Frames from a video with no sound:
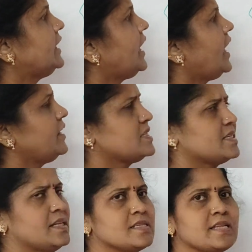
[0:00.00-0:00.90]
guard
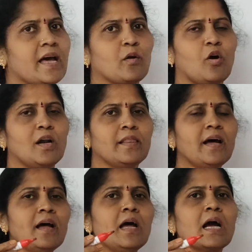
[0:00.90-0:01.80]
cells. They are called
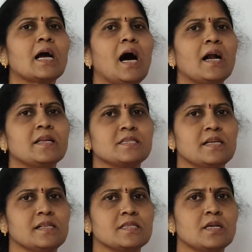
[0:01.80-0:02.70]
the guard
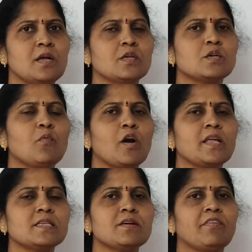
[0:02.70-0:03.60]
cells. So
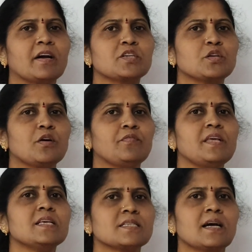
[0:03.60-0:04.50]
what is the function of
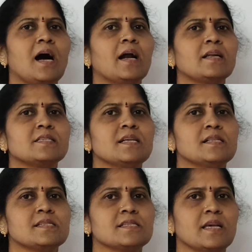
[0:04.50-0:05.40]
these guard
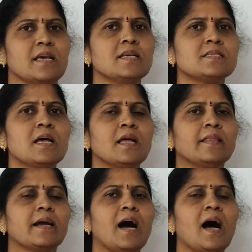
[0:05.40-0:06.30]
cells is,
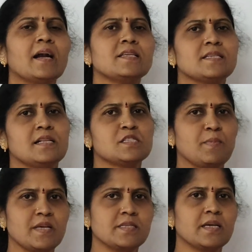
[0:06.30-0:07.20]
the guard
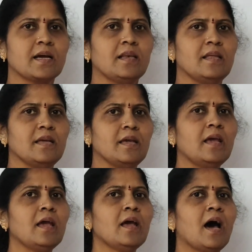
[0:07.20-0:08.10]
cells
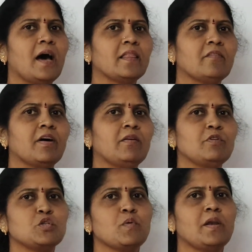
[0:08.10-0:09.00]
basically are the
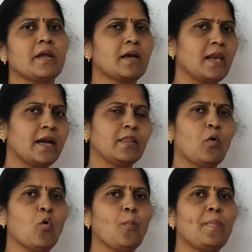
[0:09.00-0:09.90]
one which will regulate
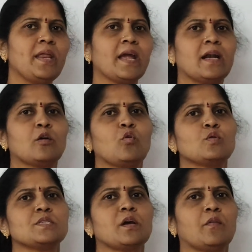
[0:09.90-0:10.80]
the opening and
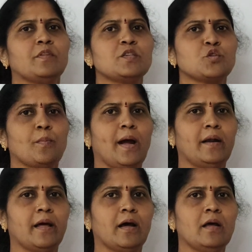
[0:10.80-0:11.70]
closing of the
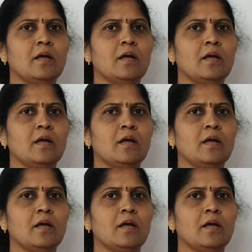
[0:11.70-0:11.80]
stomata.